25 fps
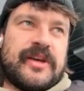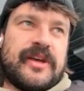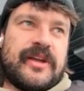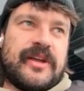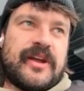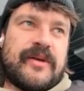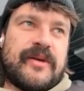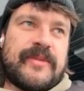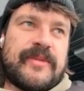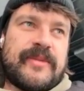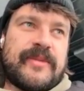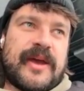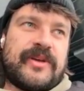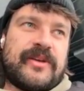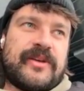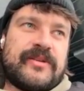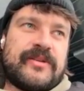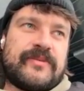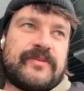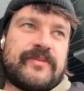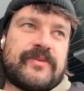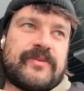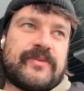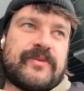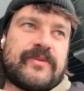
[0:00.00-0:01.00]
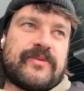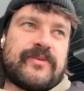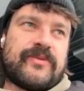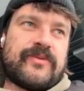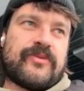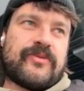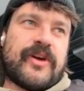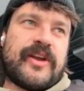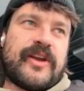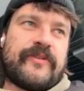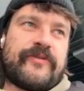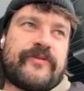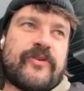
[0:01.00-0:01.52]
Maybe
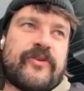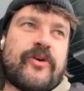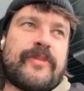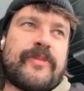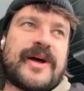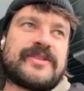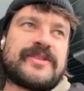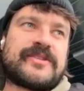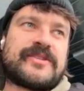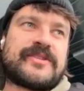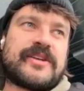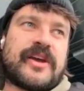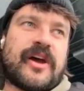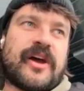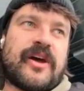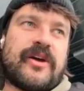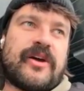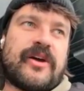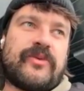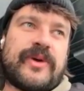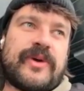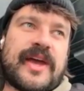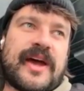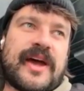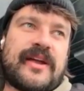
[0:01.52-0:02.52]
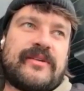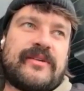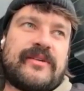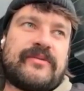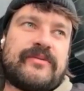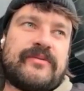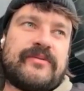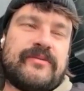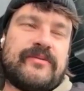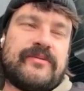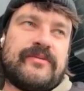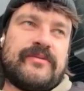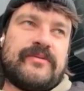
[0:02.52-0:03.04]
3 to 4 months ago, we had
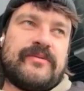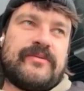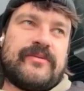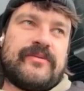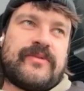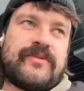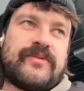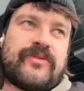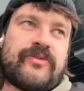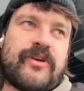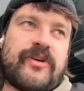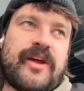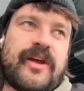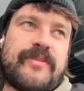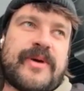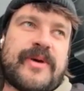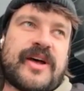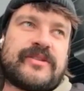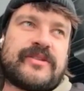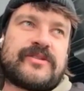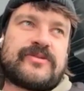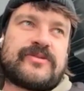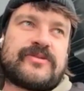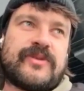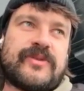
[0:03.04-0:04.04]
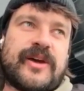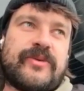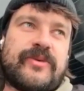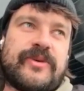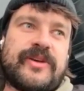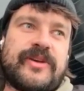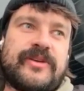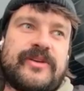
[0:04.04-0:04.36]
3 months where